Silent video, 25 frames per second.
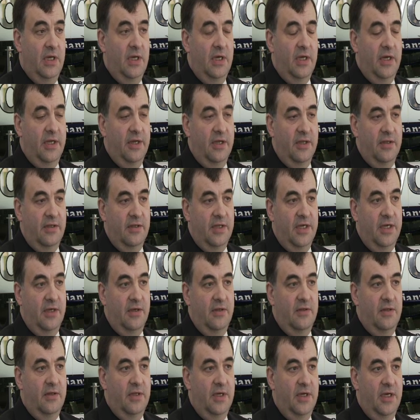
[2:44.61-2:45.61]
And I
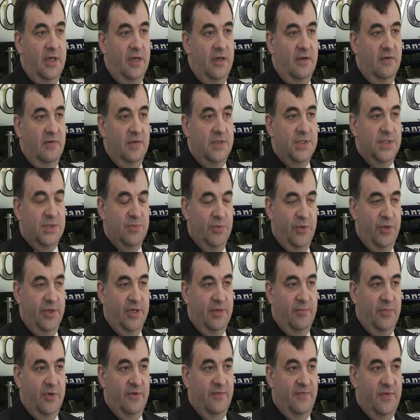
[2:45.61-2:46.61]
think the small
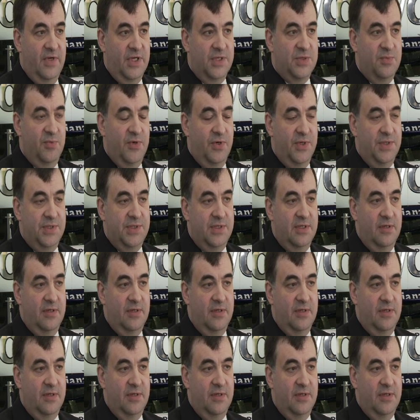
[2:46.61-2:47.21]
number of fixed points